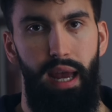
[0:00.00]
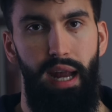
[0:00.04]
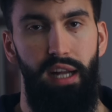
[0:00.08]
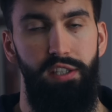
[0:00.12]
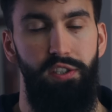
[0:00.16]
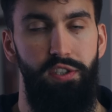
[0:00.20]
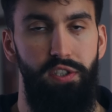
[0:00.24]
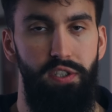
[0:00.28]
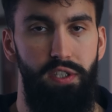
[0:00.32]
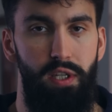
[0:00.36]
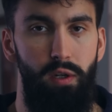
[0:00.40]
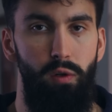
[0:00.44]

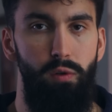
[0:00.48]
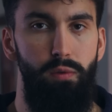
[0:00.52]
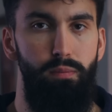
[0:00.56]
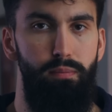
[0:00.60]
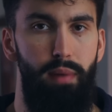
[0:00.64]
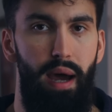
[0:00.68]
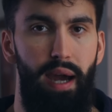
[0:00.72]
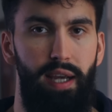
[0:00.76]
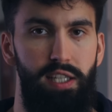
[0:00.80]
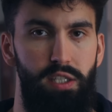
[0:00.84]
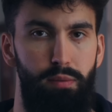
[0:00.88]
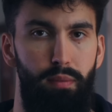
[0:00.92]
and still
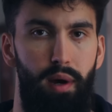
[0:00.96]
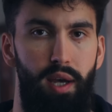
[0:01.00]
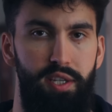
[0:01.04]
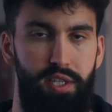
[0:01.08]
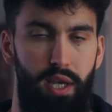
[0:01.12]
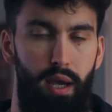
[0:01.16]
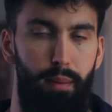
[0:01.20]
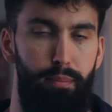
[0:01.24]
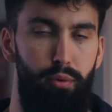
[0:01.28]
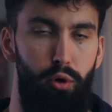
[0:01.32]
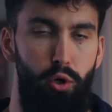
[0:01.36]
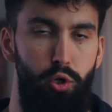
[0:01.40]

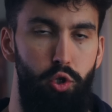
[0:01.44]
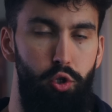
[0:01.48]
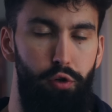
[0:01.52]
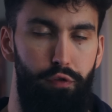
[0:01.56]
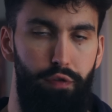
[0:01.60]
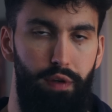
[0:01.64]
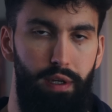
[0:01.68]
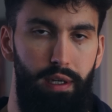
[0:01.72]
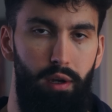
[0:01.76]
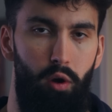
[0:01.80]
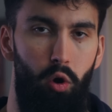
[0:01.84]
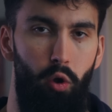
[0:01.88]
maximize
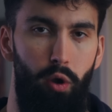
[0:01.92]
hypertrophy